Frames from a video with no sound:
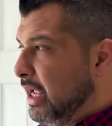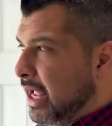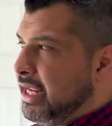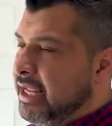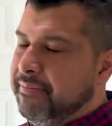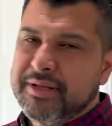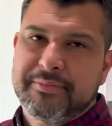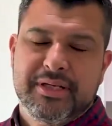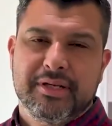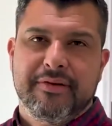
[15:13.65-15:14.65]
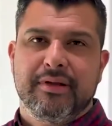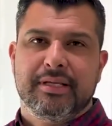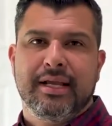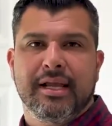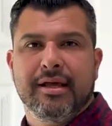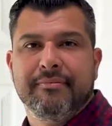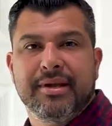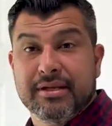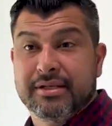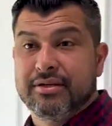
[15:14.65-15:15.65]
I keep as much stuff as I can
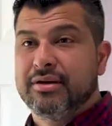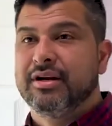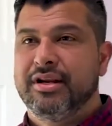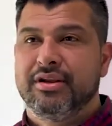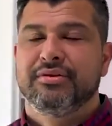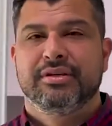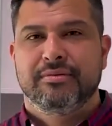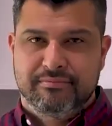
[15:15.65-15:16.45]
because you're gonna use it